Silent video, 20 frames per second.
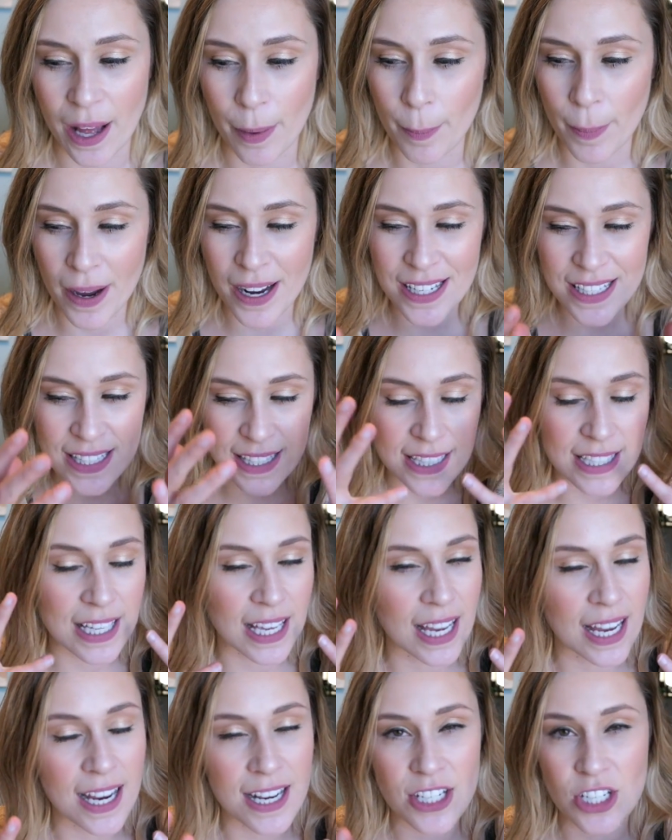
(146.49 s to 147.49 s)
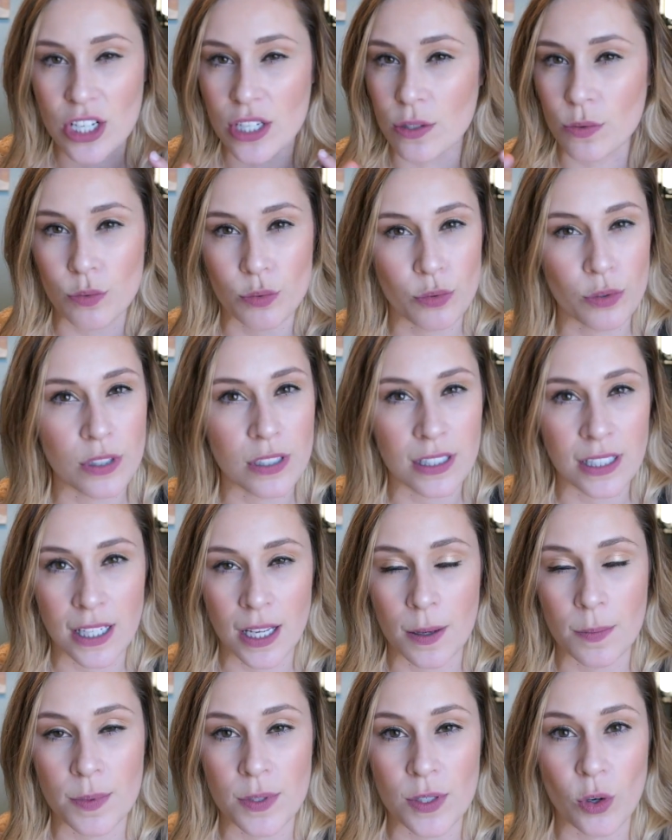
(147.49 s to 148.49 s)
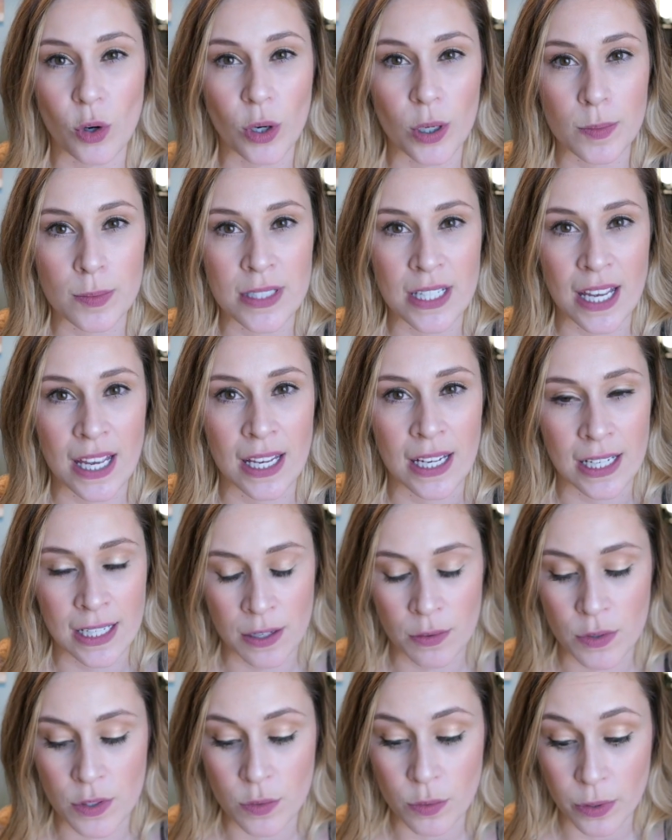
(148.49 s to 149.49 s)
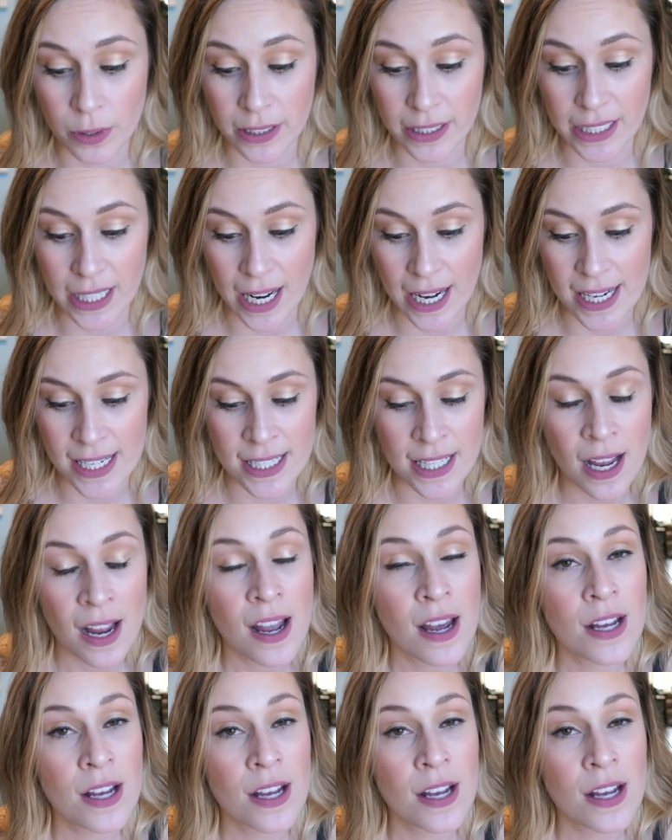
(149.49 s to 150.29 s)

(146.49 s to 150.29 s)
my skin just really absorbed it and it was really nice.